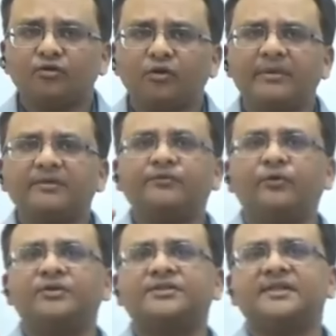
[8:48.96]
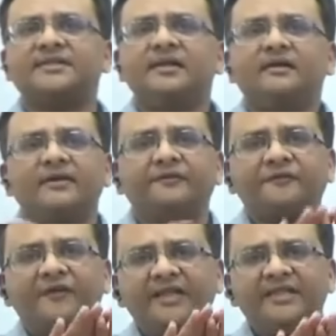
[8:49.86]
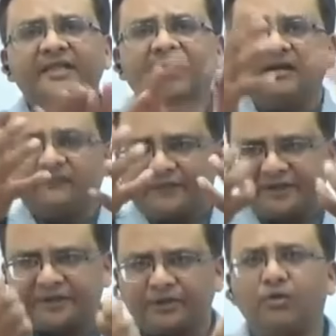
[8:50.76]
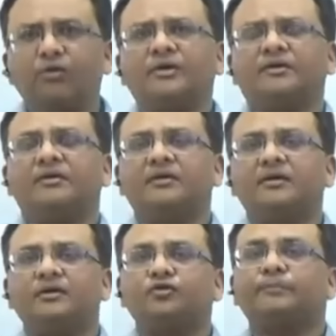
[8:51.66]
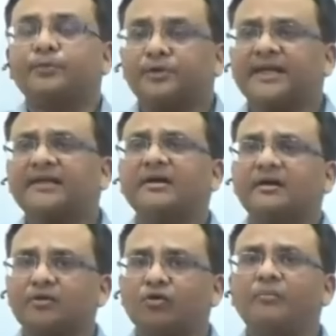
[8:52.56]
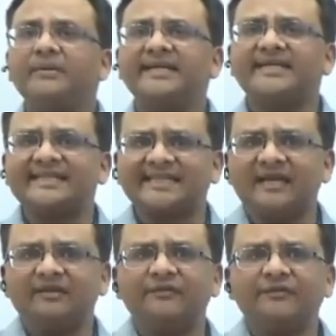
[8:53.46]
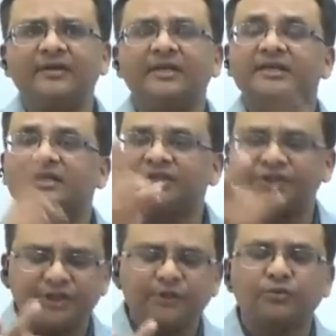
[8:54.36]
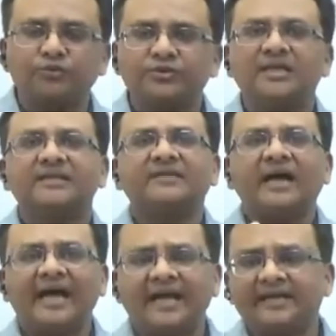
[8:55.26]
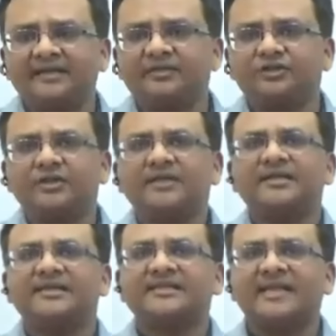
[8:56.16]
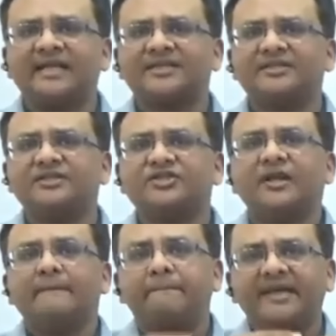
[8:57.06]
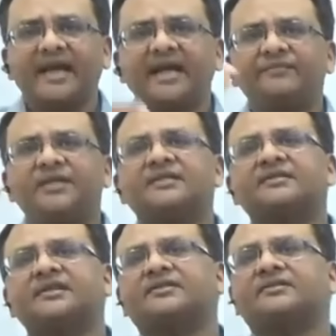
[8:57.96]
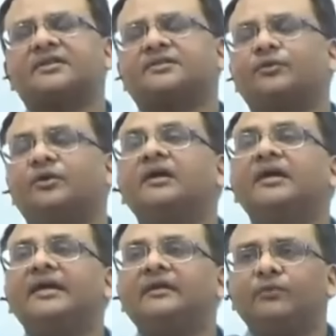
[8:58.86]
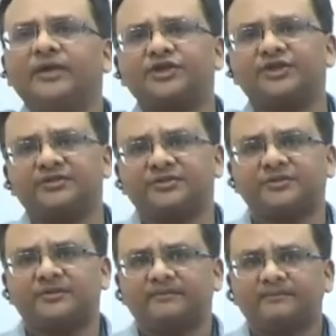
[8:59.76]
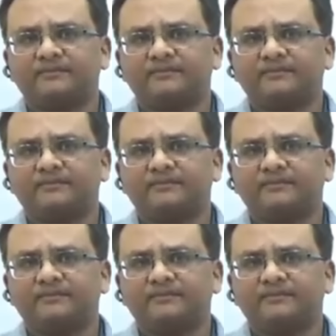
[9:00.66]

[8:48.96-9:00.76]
Roman forces were finally withdrawn to protect Rome itself, the Jutes, the Angles, the Saxons began their successful invasions.